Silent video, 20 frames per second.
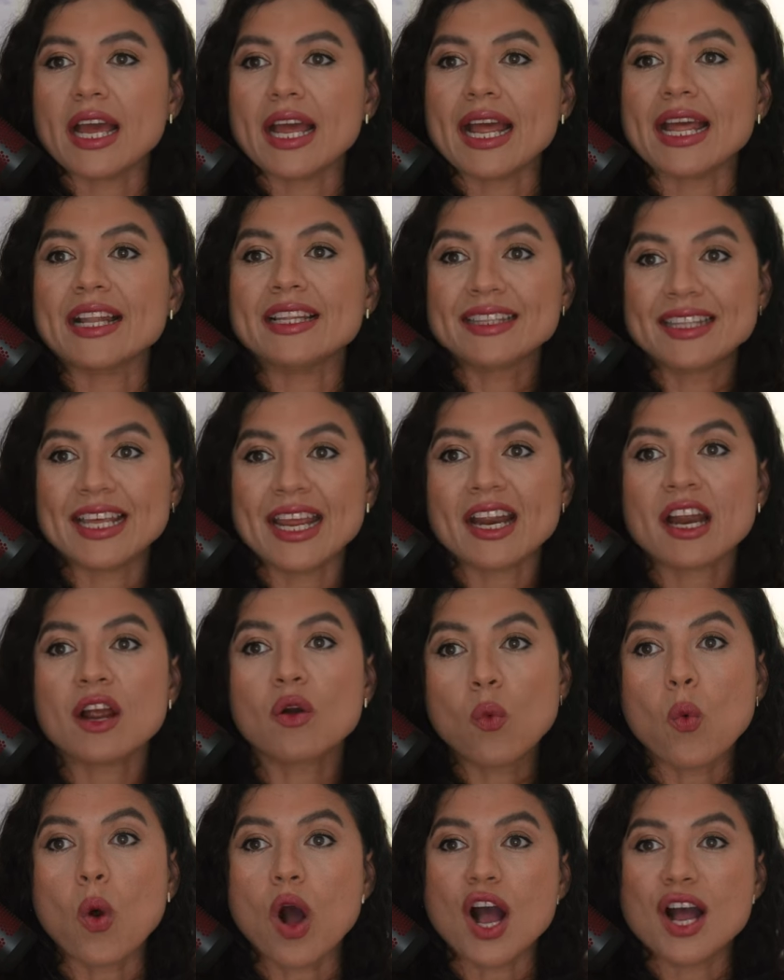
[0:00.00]
and there I
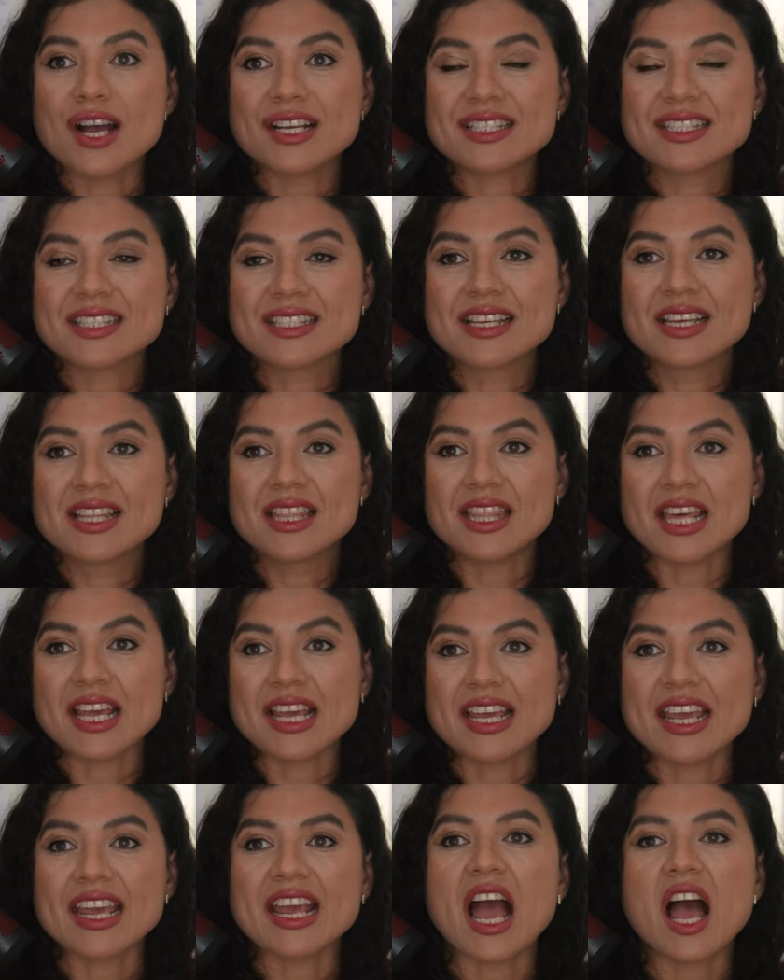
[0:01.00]
was
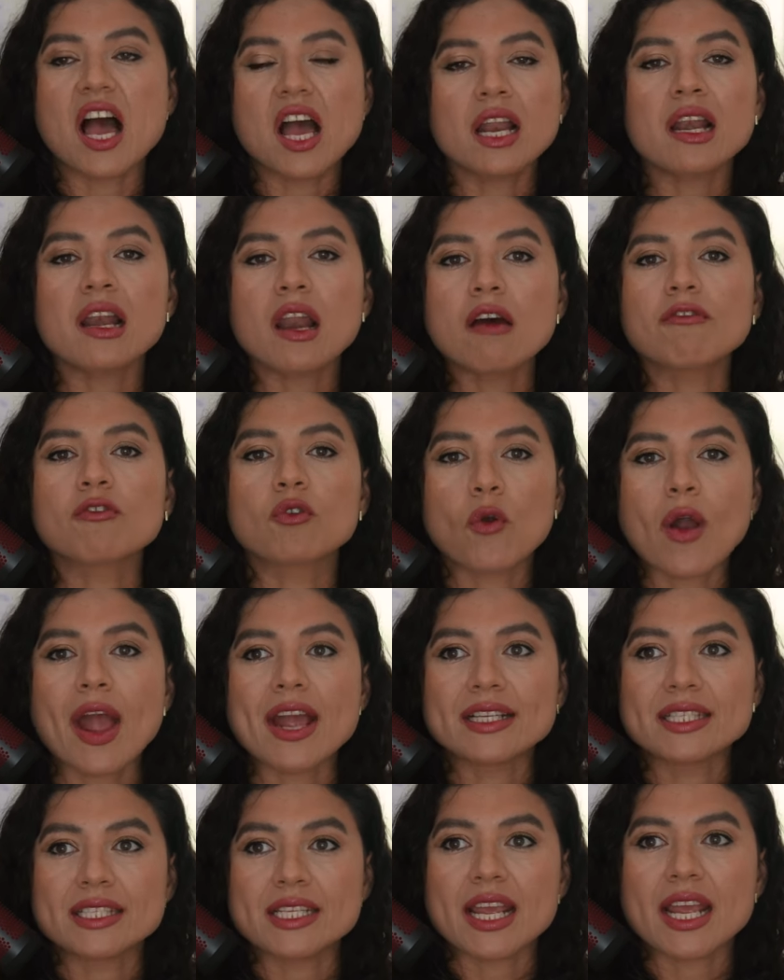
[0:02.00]
thinking, I love
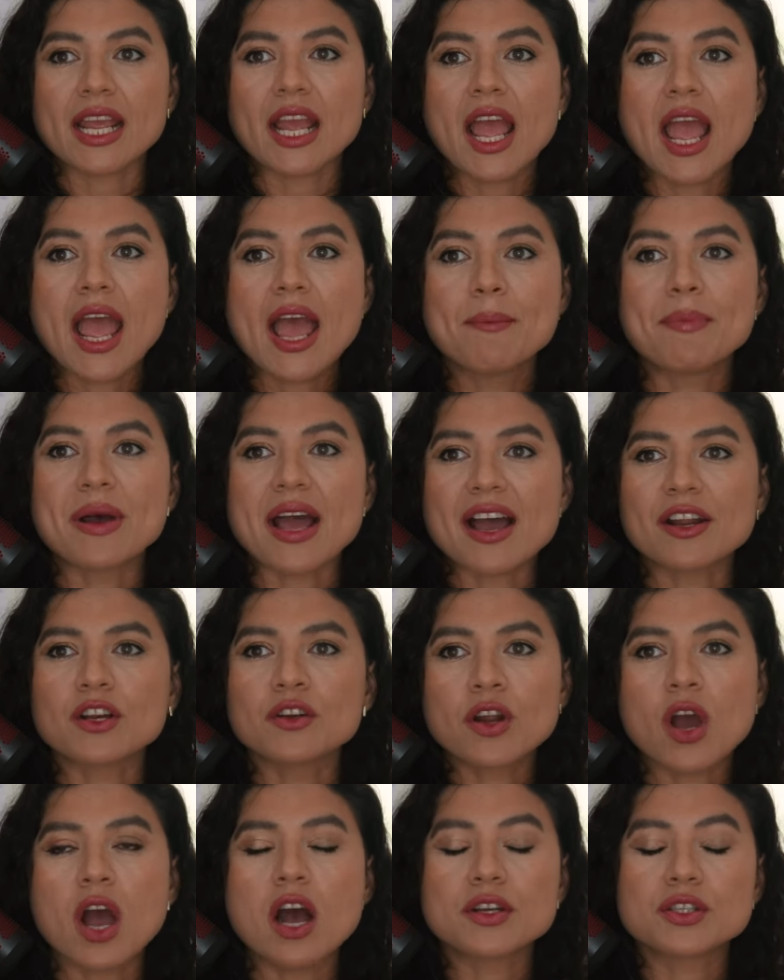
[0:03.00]
writing, but I
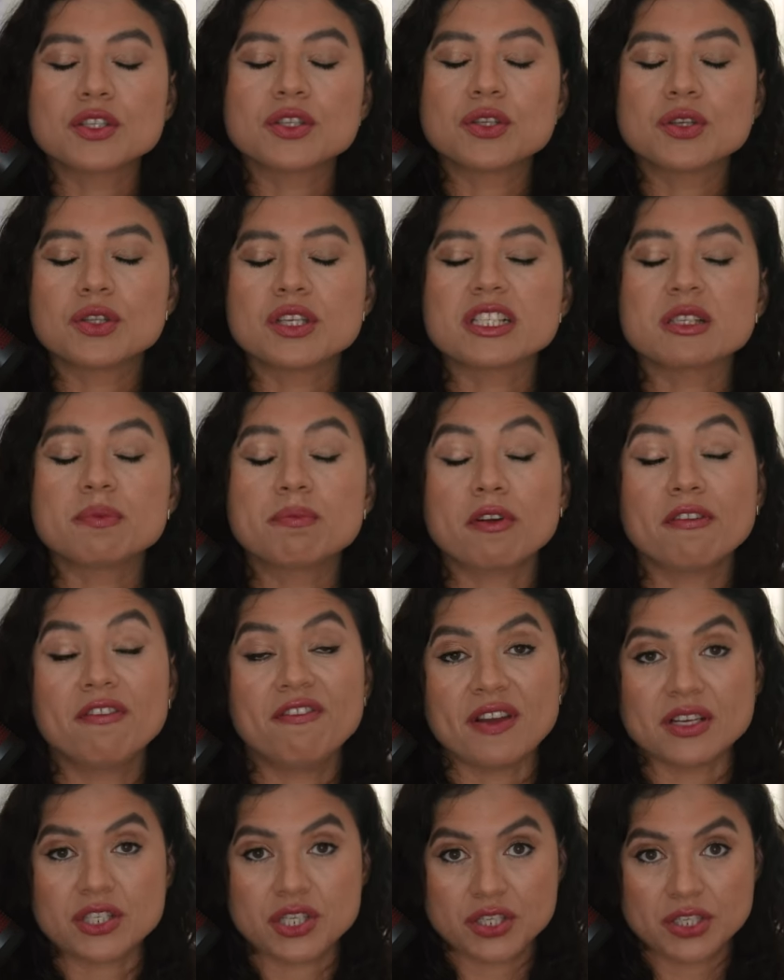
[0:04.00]
don't know how to do this
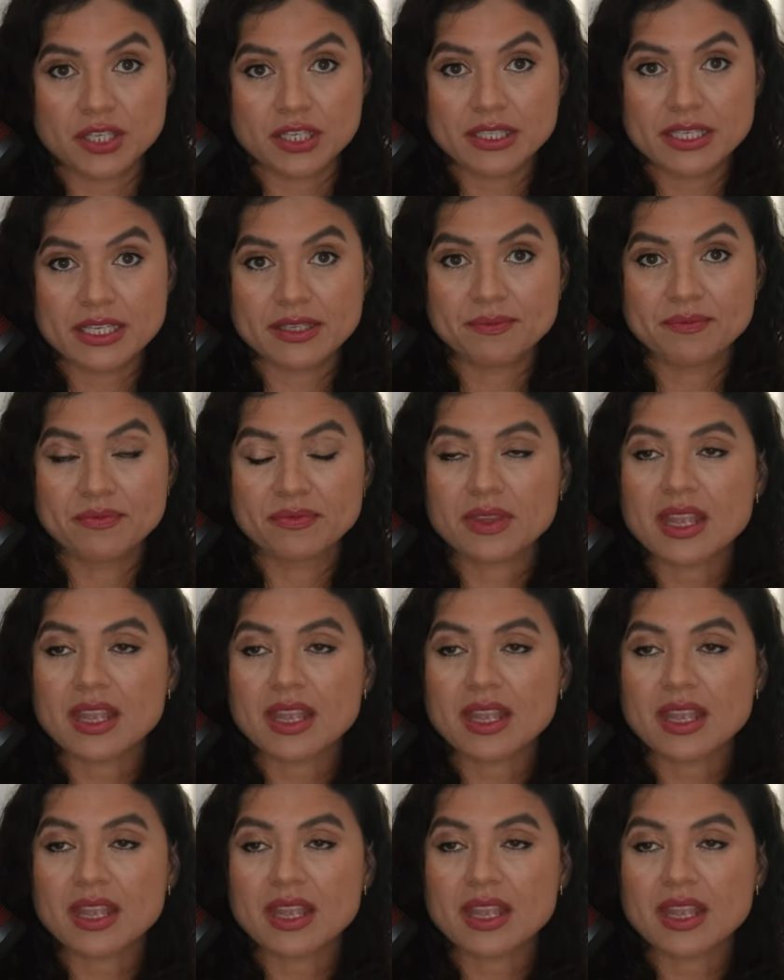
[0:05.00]
professionally.